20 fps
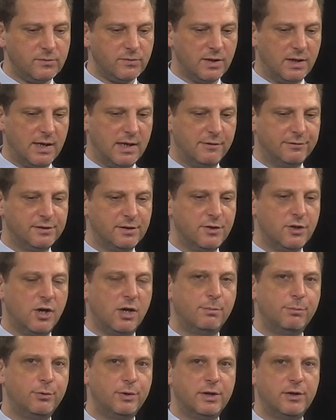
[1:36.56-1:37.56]
After the
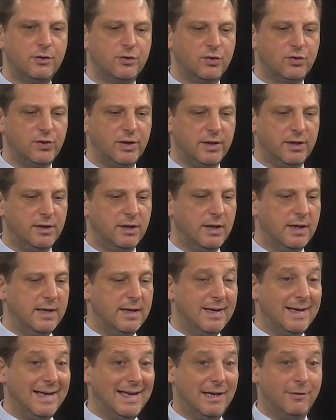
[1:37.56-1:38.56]
operators said,
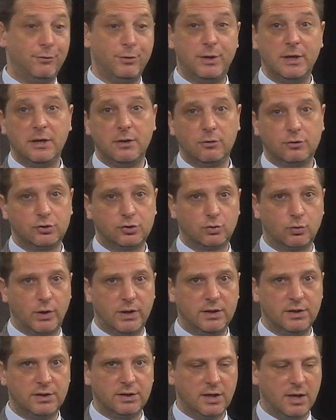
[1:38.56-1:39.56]
everything looks
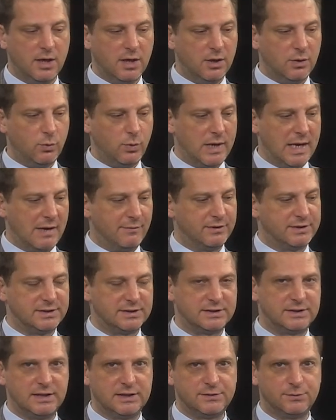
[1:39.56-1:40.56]
great, we have a
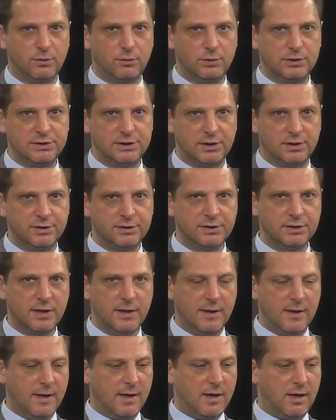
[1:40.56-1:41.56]
successful result,
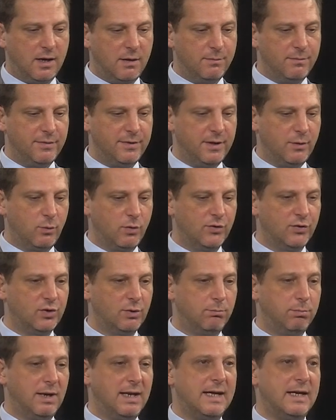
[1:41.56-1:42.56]
there was a
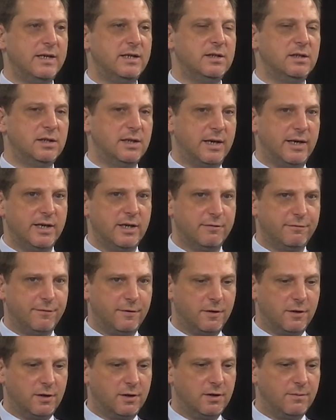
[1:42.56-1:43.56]
blinded
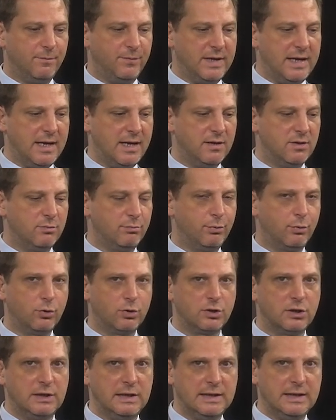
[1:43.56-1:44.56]
IFR and,
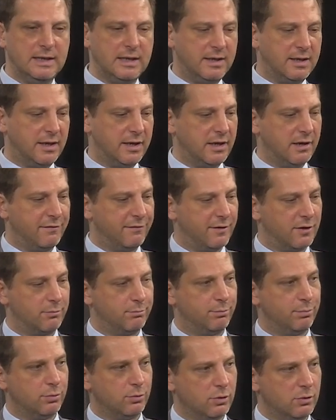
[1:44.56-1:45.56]
importantly, an IFR
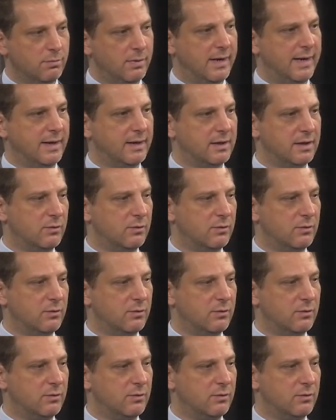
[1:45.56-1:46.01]
pullback.